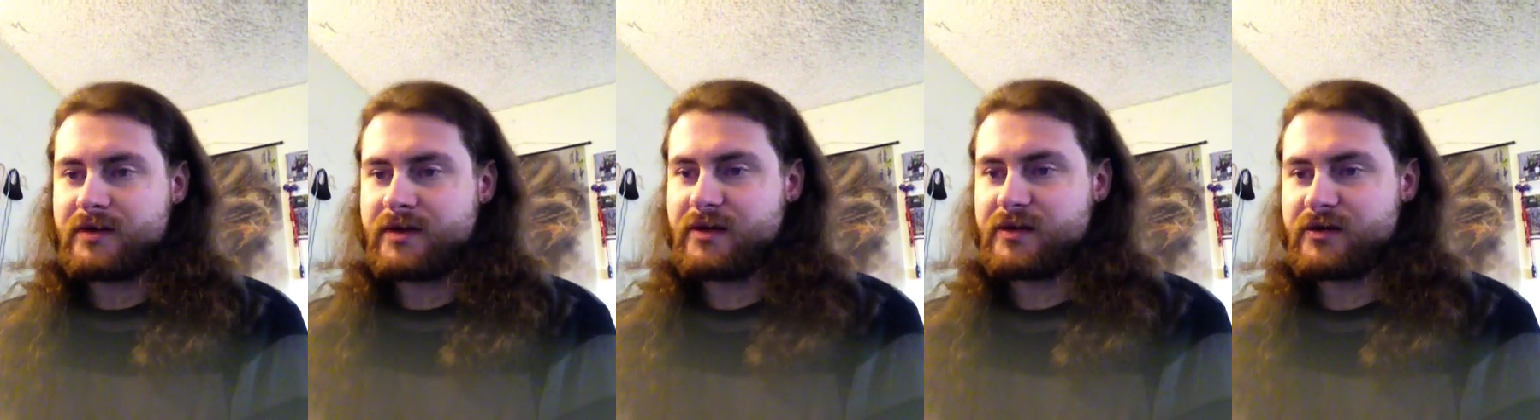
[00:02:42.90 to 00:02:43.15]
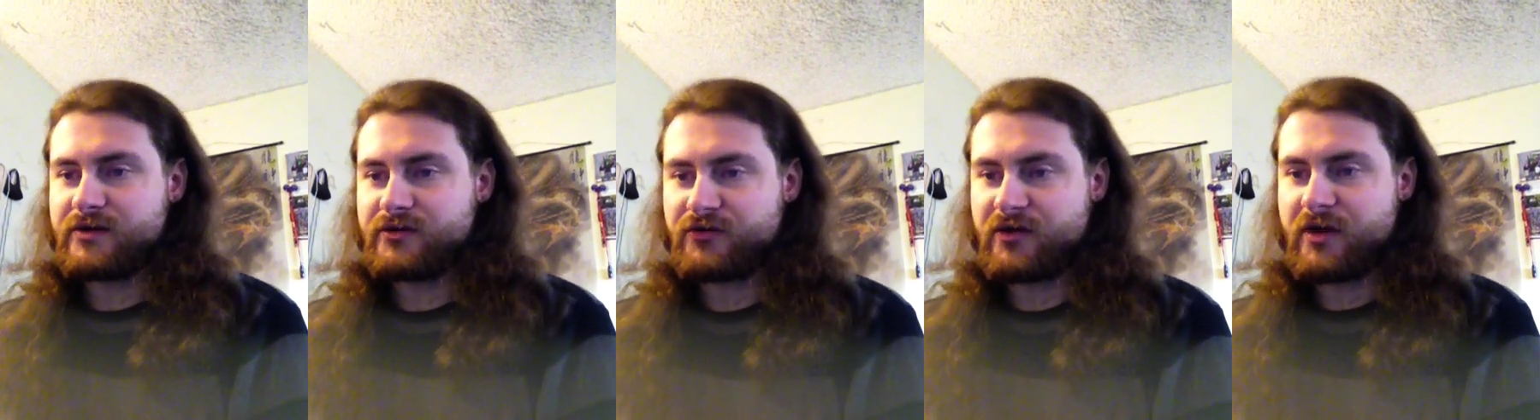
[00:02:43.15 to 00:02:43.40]

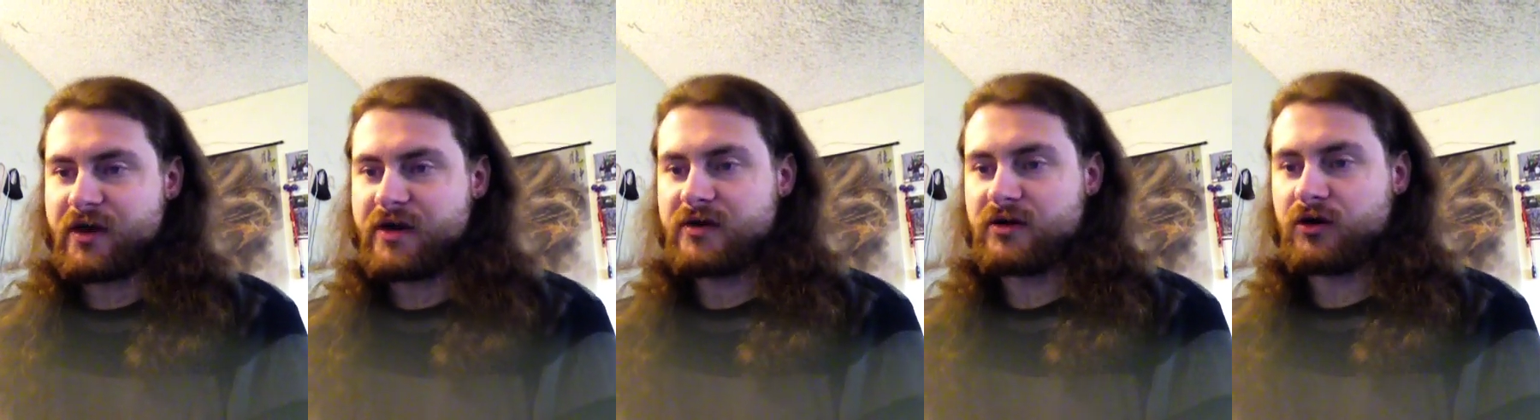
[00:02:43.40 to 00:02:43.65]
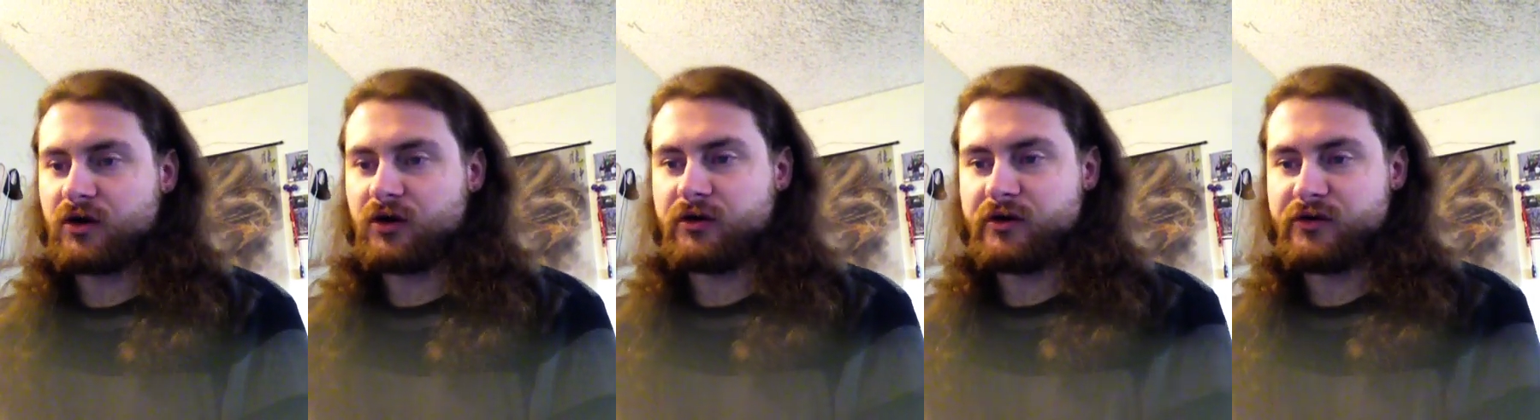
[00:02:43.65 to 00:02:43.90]
is
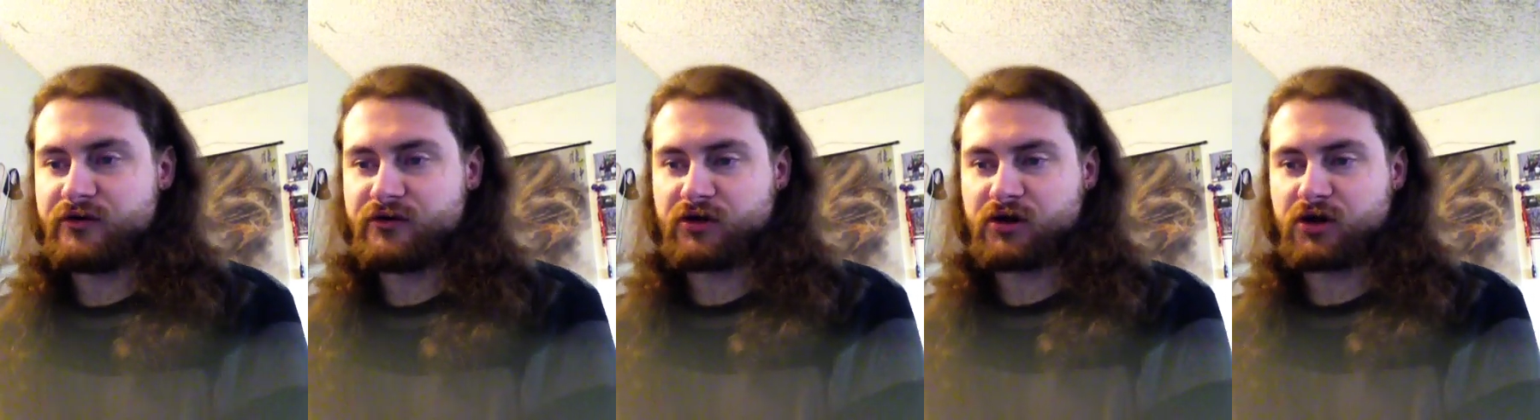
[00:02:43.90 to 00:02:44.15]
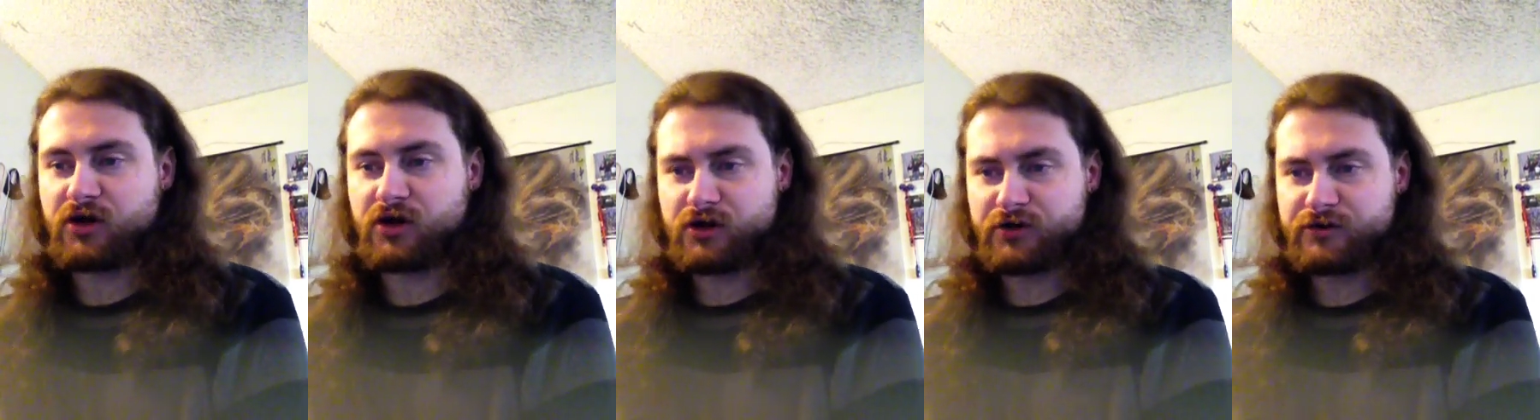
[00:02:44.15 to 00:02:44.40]
a is a
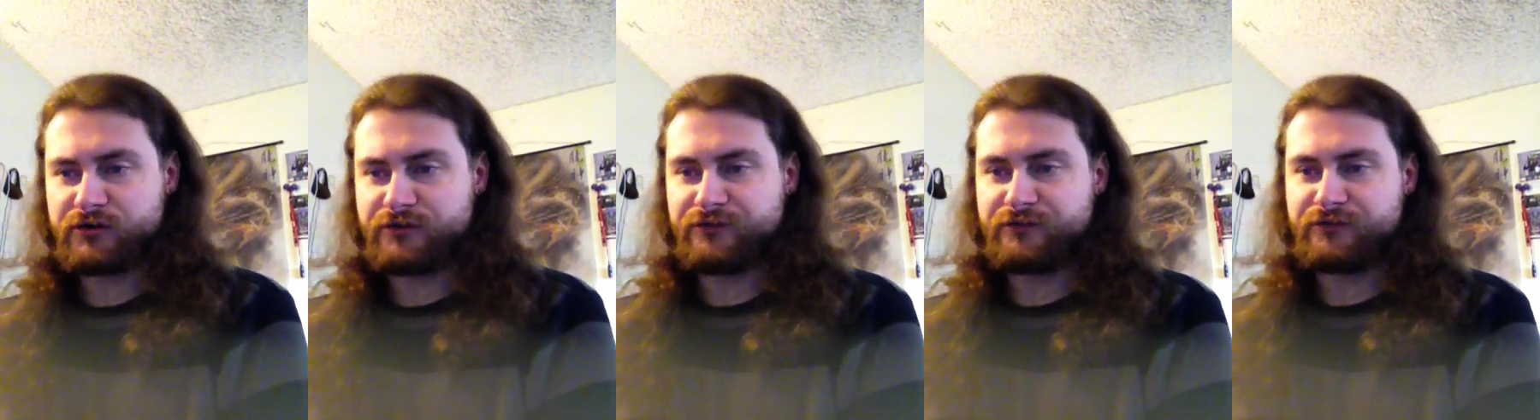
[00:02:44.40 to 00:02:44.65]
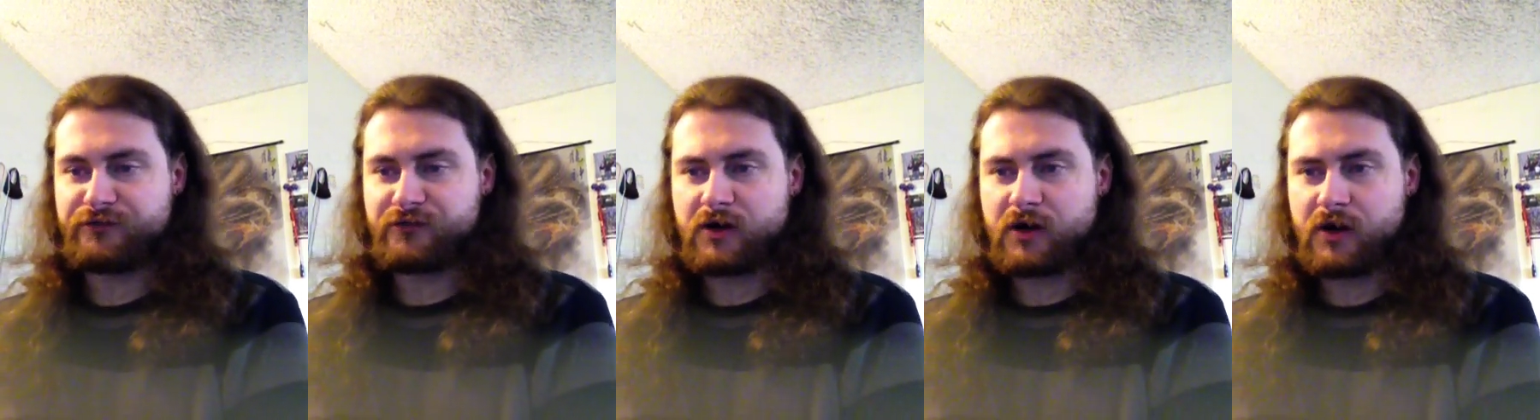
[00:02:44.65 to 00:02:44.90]
card
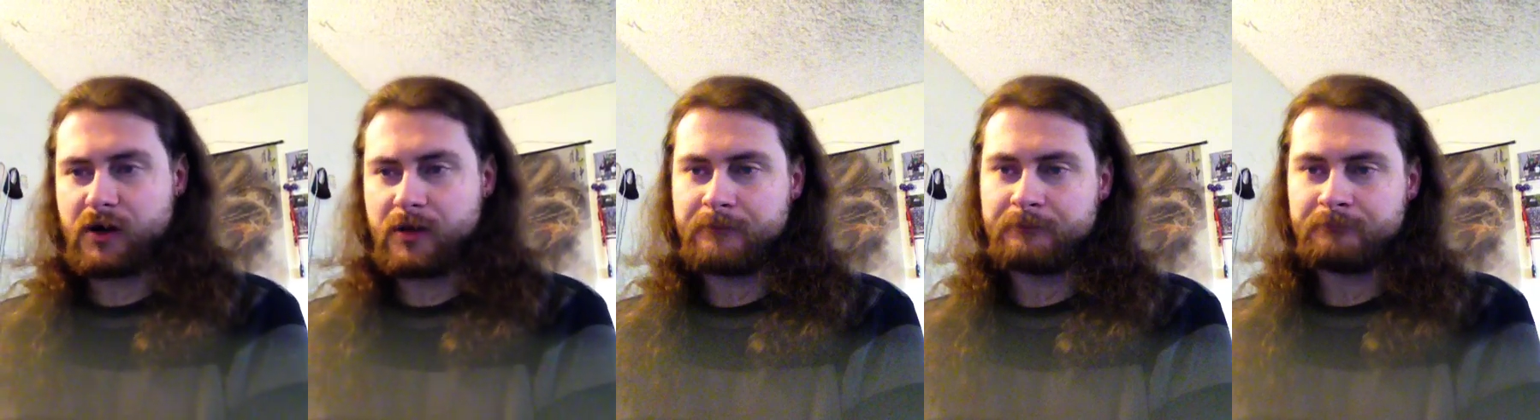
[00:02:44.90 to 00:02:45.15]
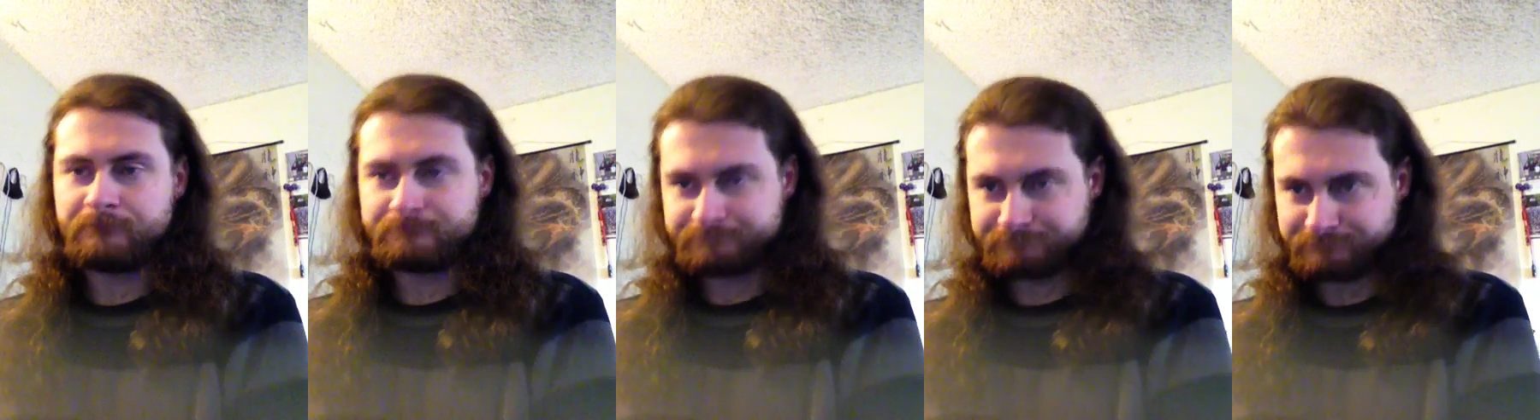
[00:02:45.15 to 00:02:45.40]

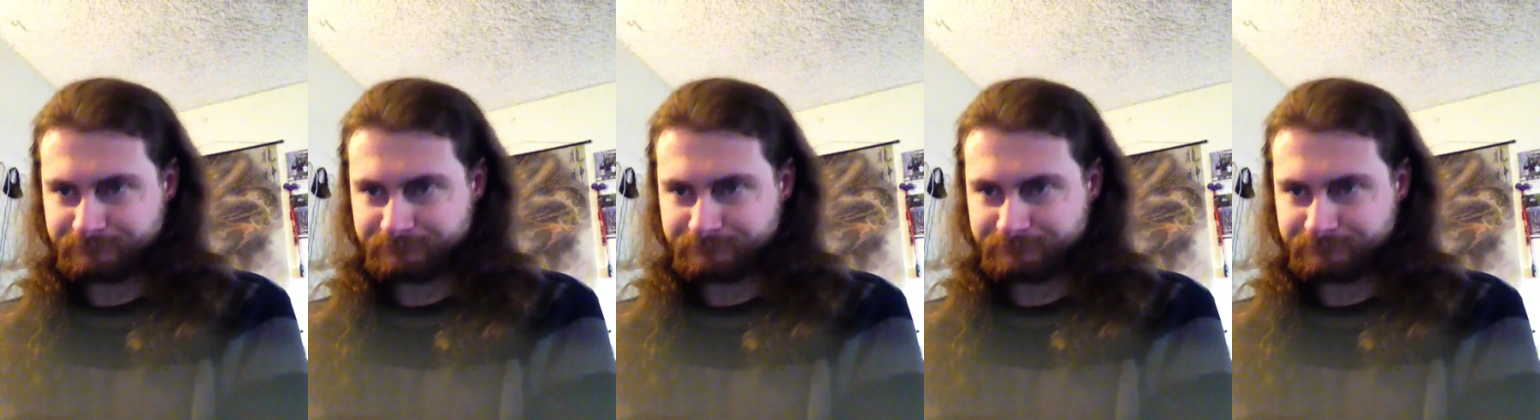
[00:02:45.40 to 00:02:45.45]
from